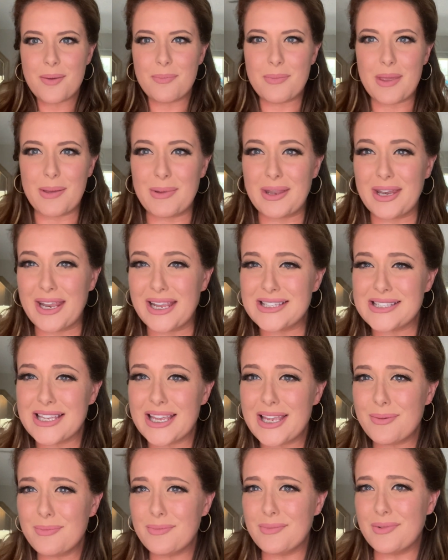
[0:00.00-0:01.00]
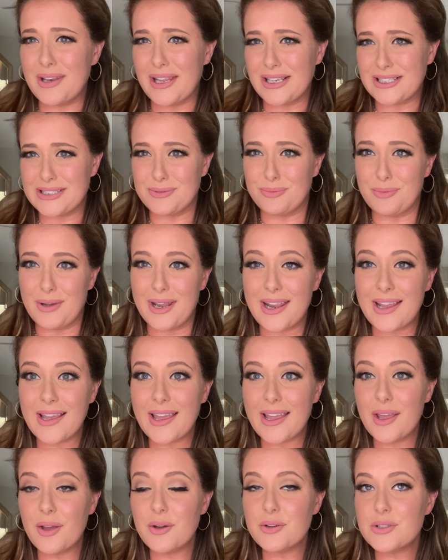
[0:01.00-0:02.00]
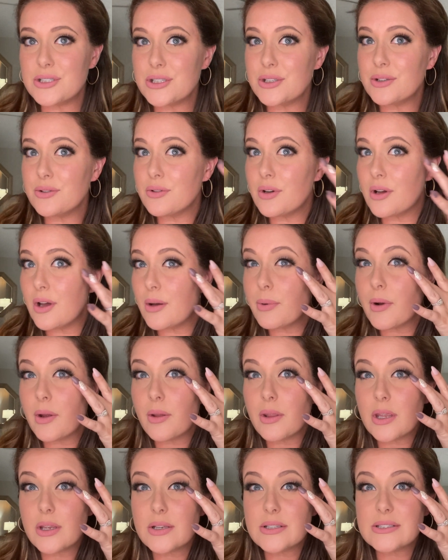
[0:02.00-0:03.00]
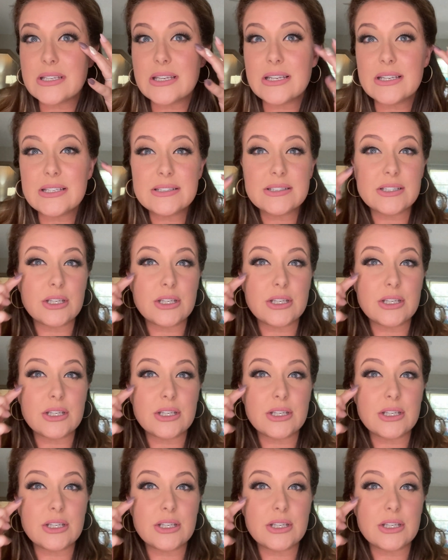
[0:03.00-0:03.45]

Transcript: maybe nighttime. Next wedding I go to, I'll probably use these.